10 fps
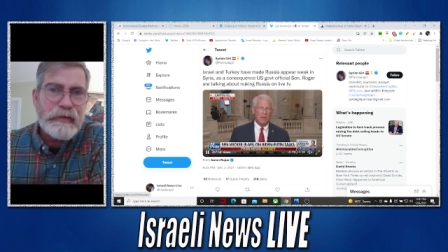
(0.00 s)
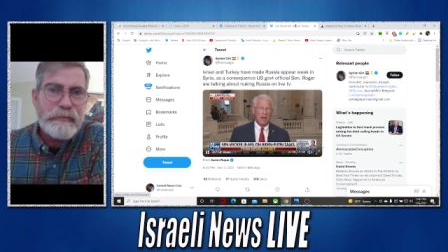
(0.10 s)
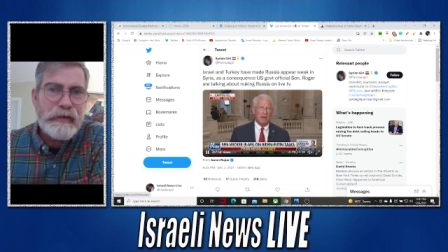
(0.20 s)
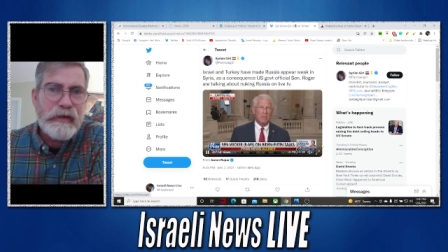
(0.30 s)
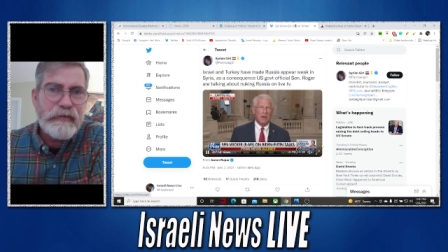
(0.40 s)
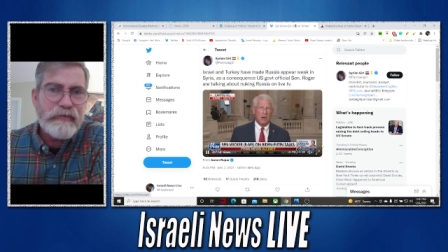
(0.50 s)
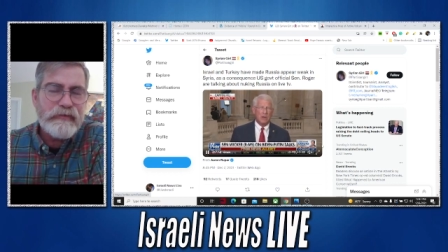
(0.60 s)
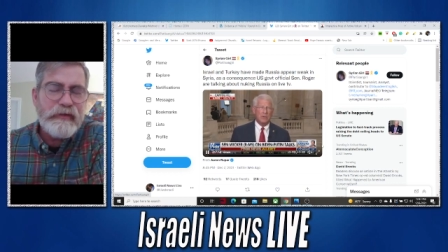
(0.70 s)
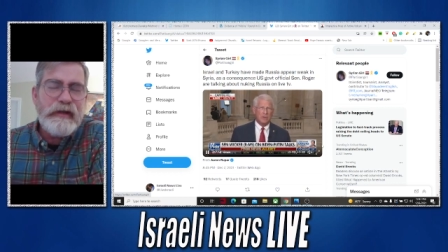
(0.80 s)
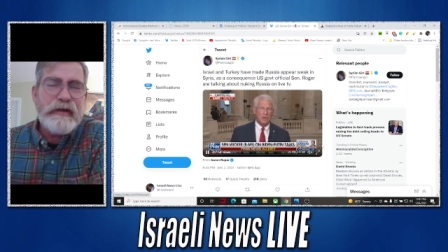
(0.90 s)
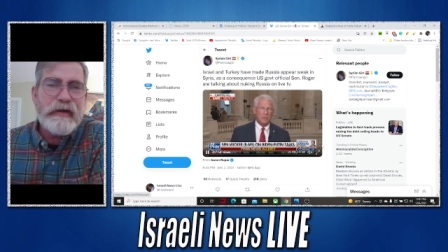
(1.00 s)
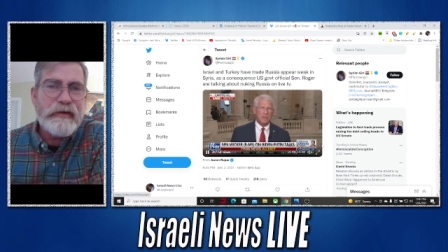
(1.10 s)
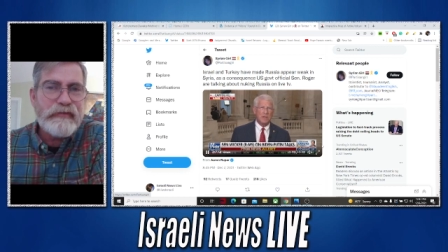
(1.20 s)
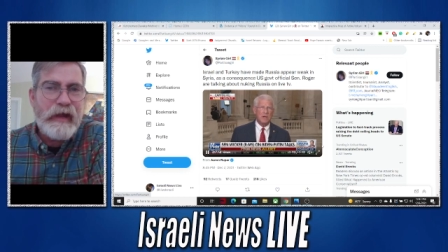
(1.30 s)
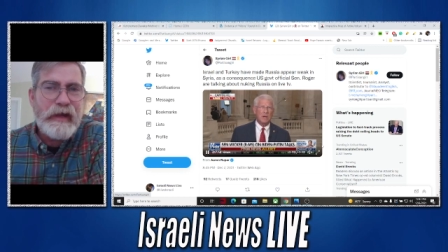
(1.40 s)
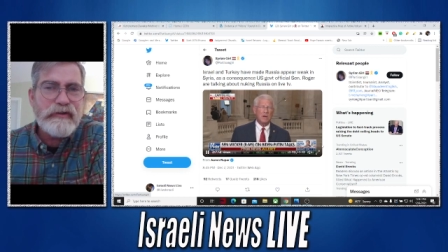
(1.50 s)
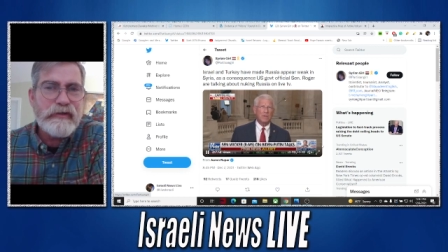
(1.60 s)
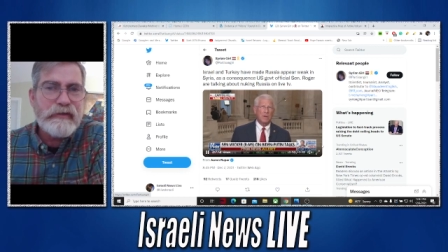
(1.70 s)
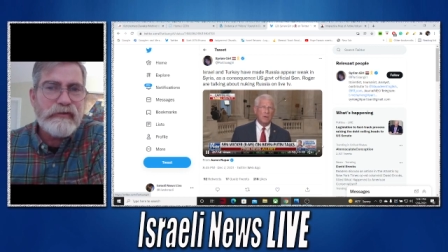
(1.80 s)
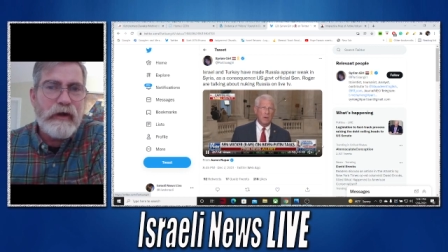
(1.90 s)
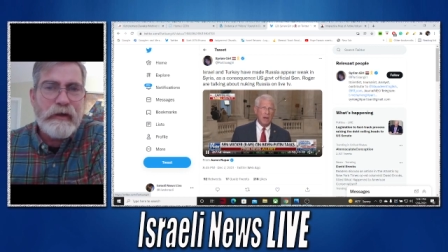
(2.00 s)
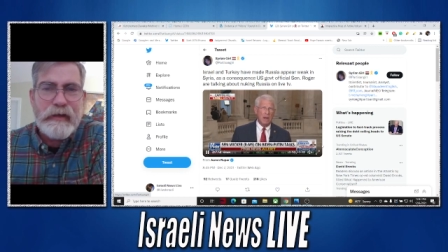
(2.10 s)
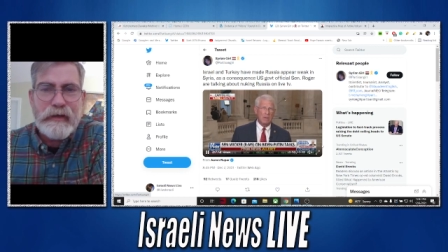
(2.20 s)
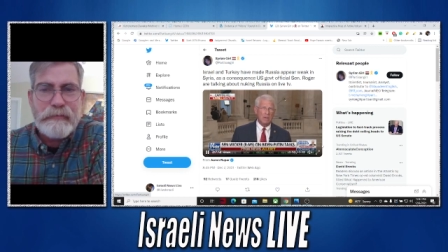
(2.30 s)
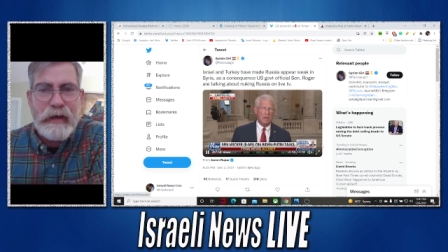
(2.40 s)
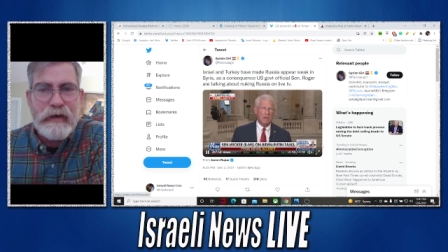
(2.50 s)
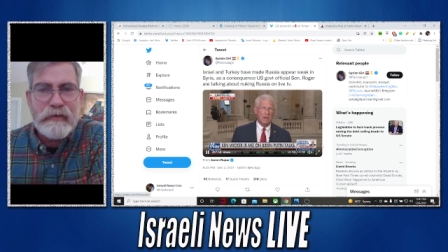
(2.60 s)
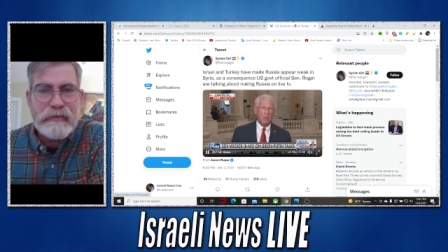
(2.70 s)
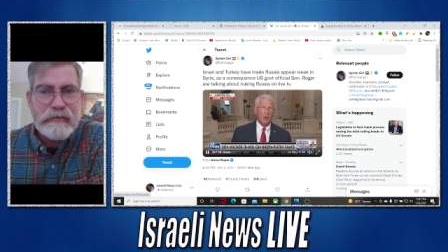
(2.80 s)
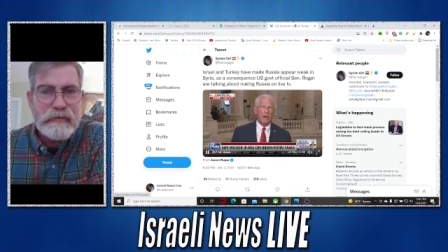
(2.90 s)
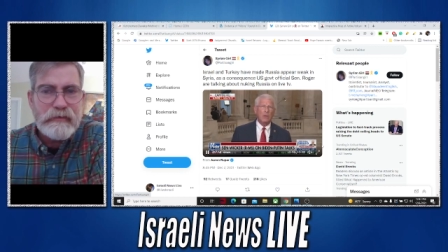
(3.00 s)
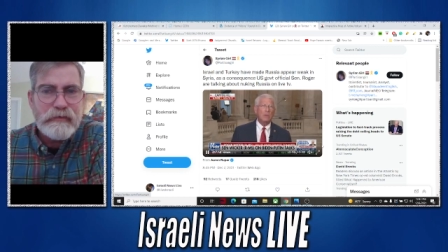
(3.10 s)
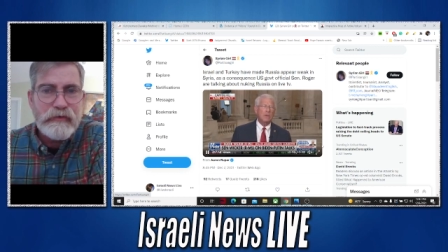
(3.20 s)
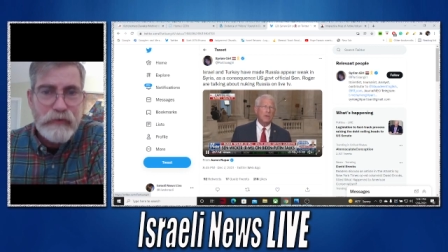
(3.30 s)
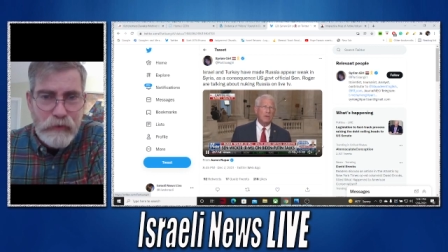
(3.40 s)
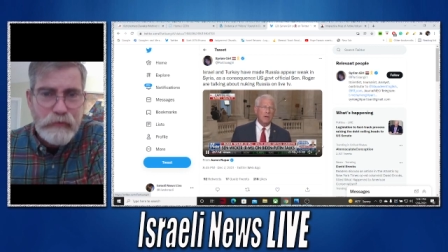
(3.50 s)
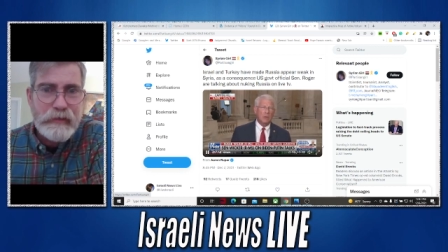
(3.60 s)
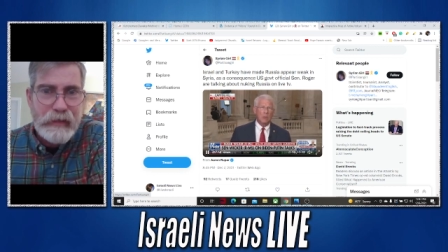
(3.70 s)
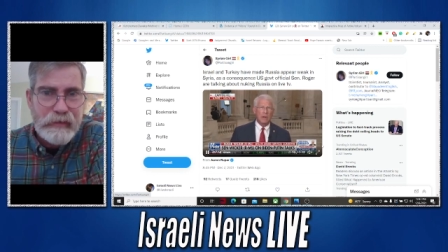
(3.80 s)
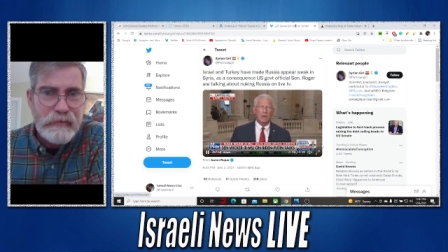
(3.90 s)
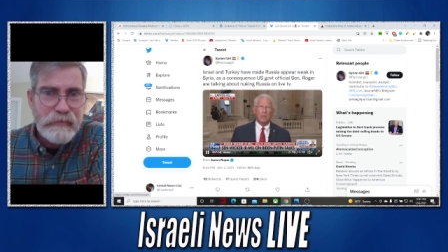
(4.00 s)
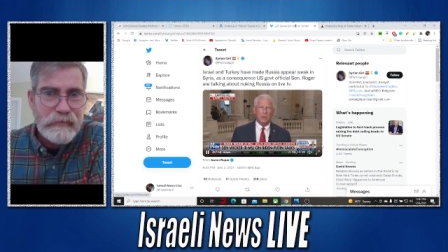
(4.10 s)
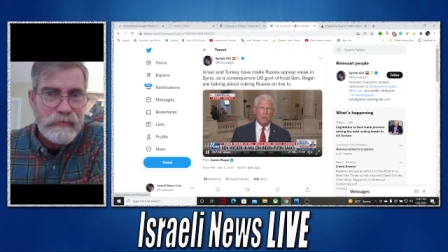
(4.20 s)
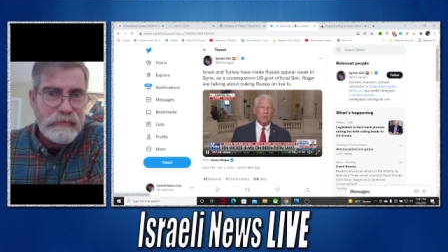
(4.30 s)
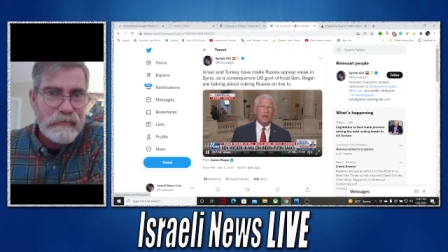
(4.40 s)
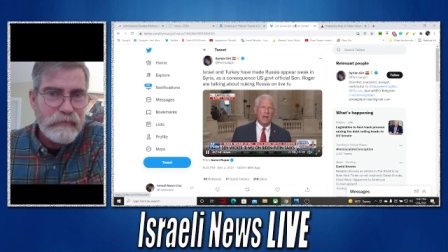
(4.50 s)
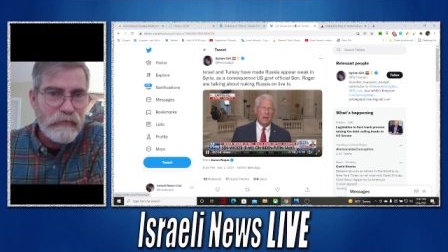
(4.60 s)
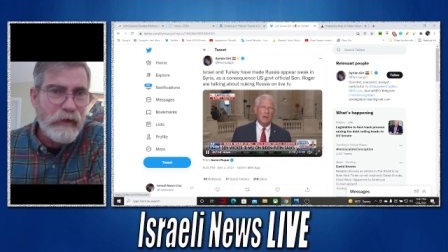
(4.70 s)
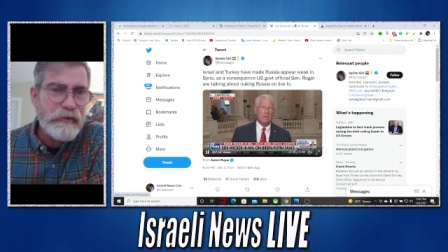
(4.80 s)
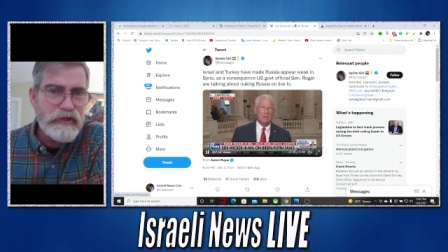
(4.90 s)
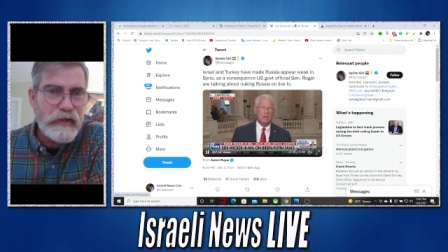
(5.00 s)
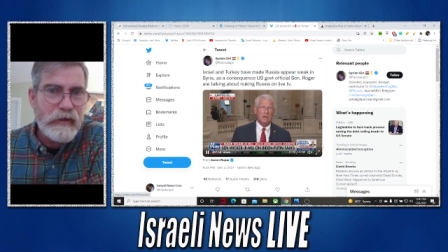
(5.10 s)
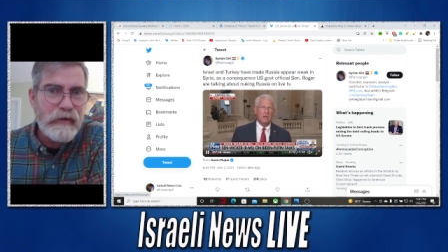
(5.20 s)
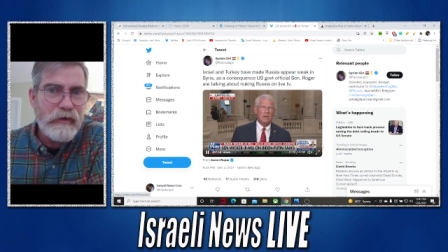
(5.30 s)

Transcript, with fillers: because the senator is actually talking about nuking Russia